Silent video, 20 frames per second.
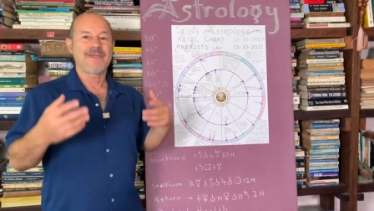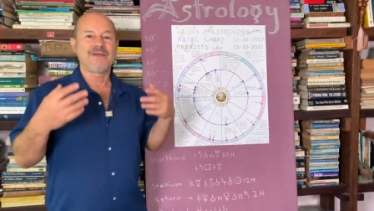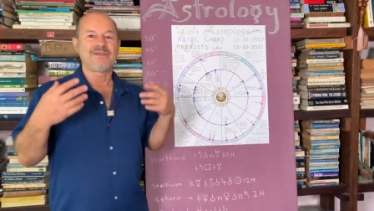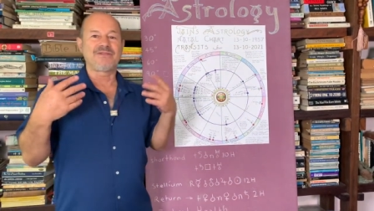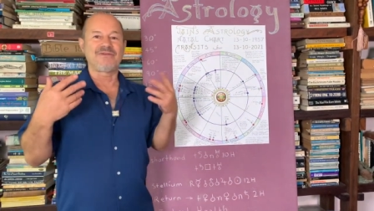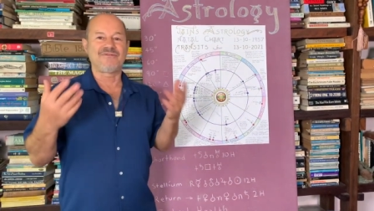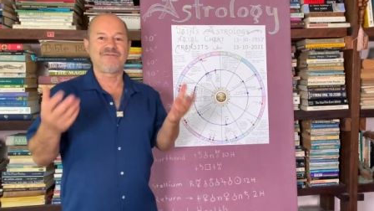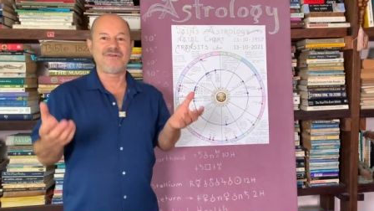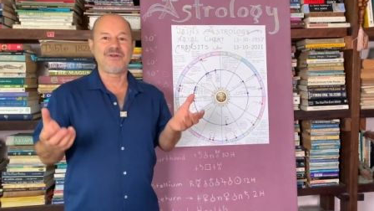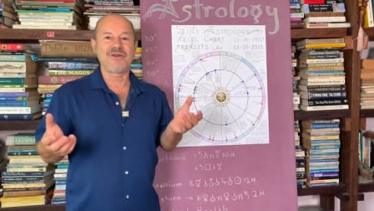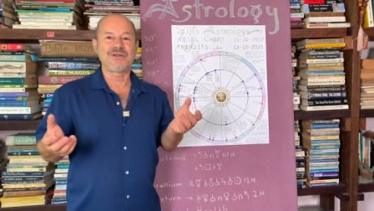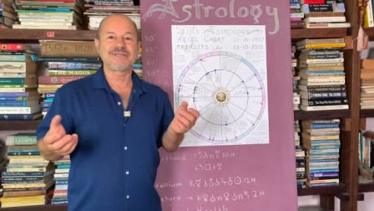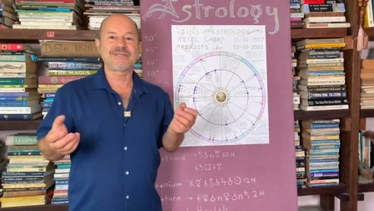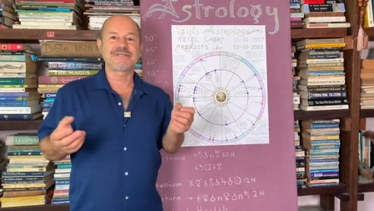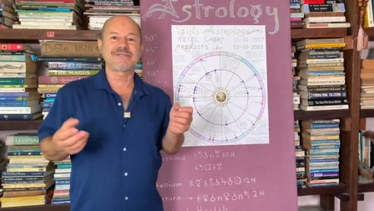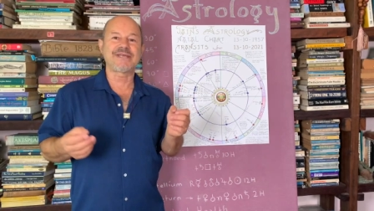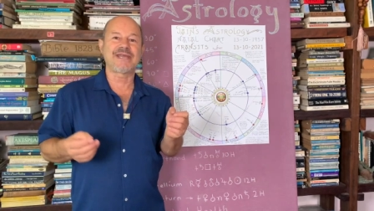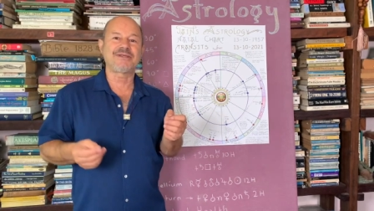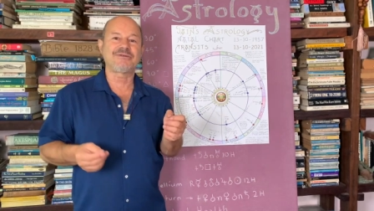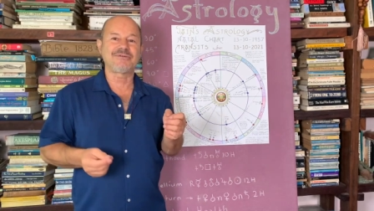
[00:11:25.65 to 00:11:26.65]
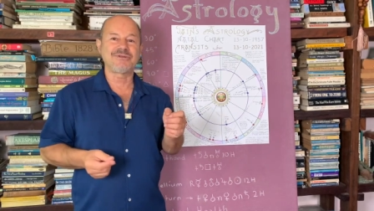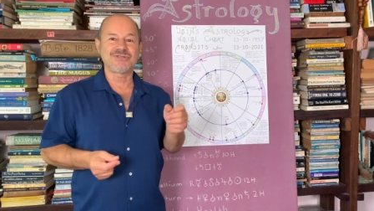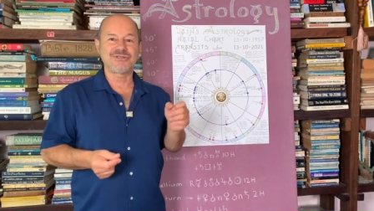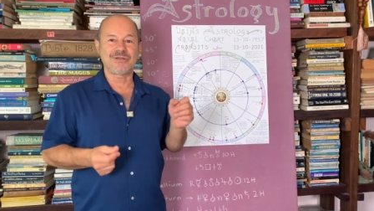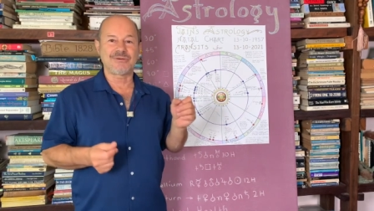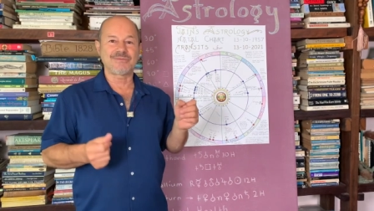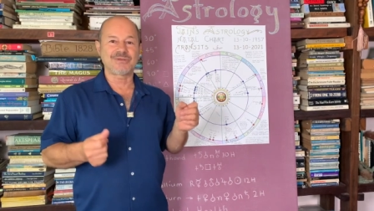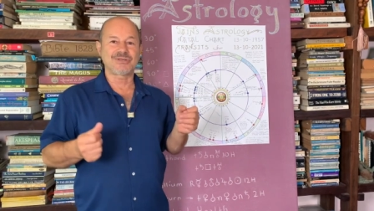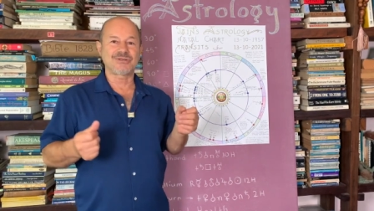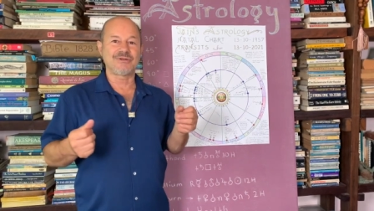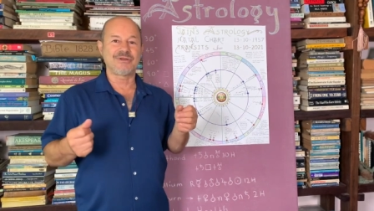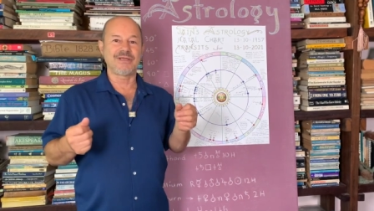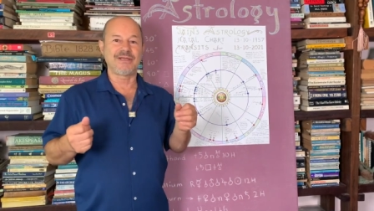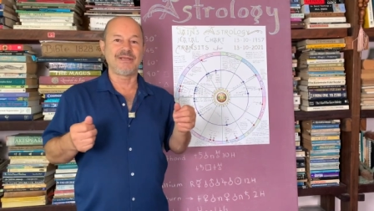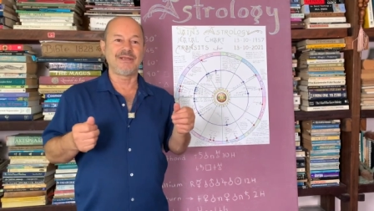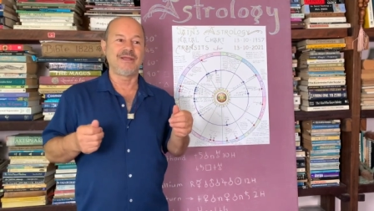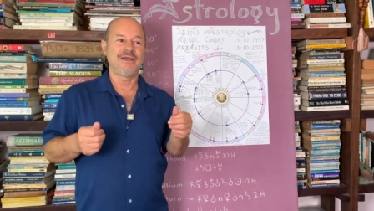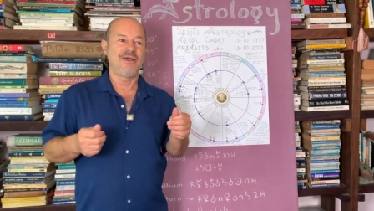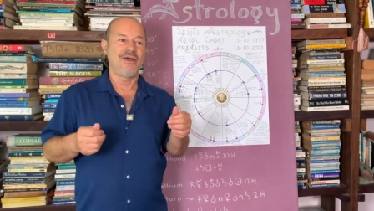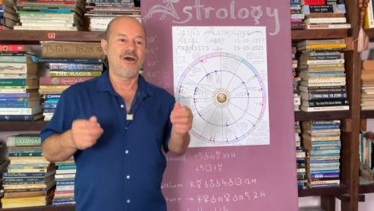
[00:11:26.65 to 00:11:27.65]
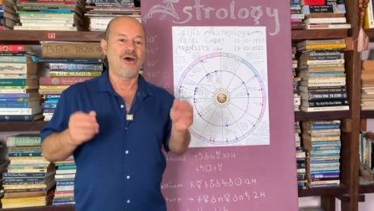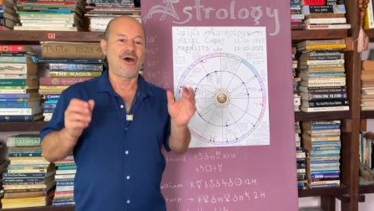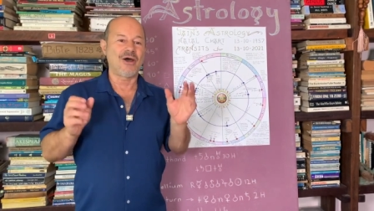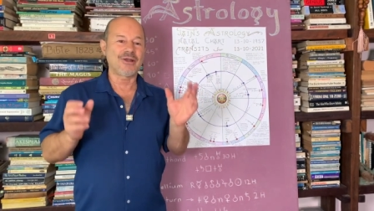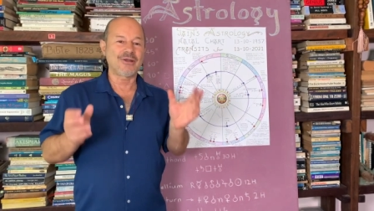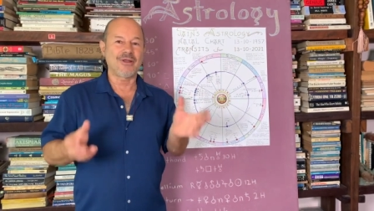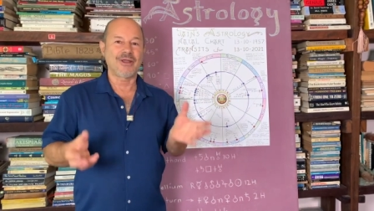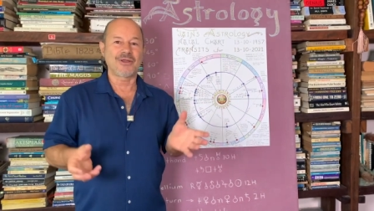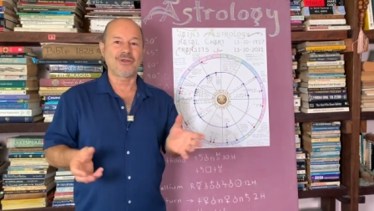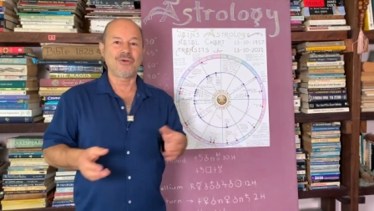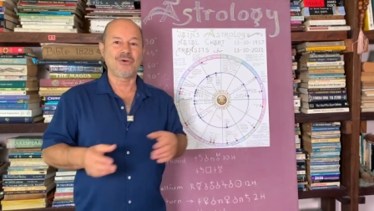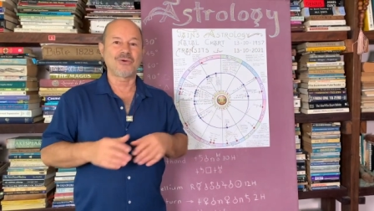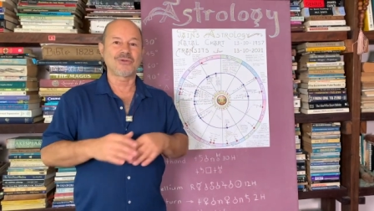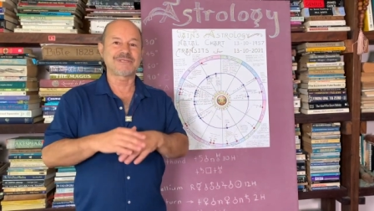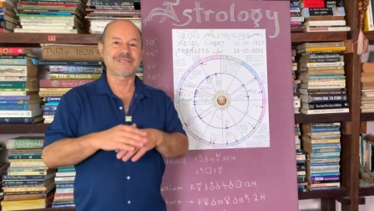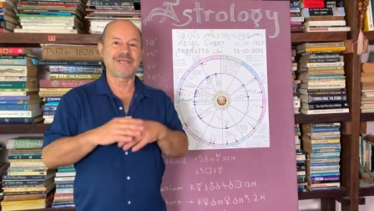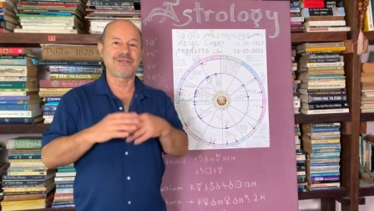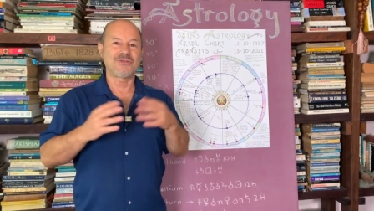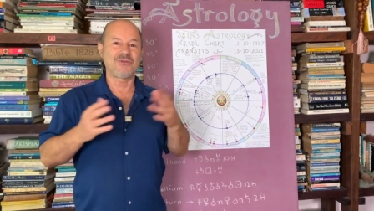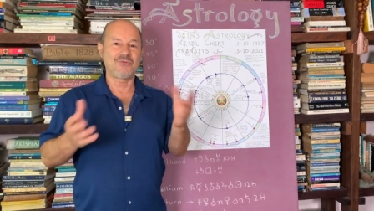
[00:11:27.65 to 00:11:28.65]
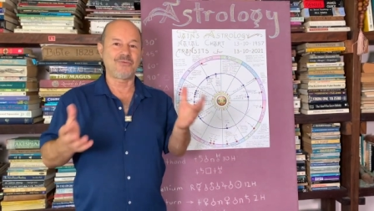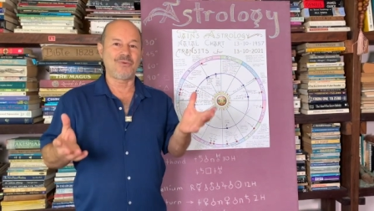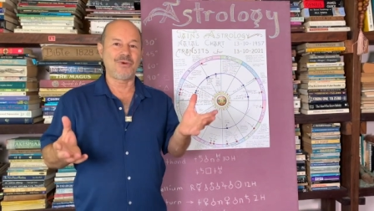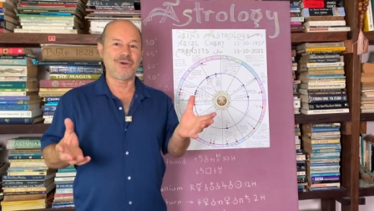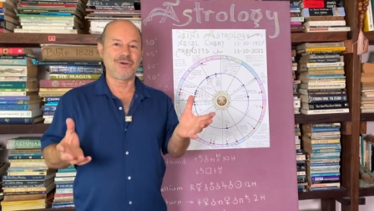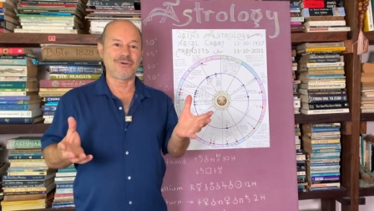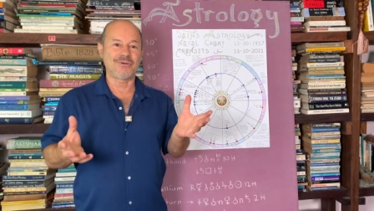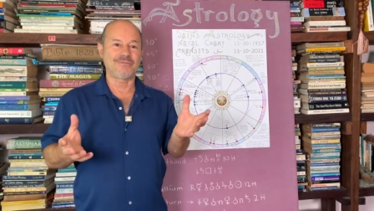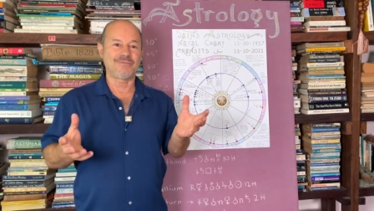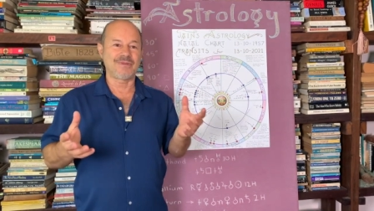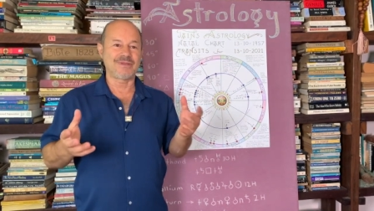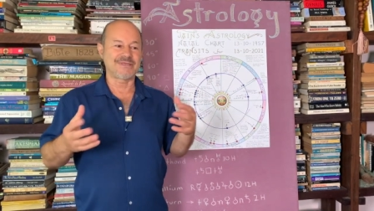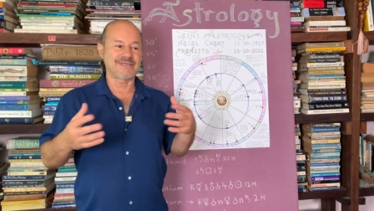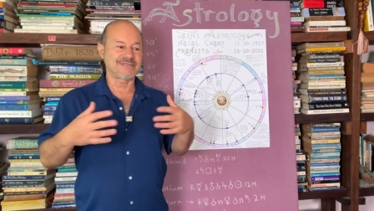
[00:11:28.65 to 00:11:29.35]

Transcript: the first sacred geometry online course in the world.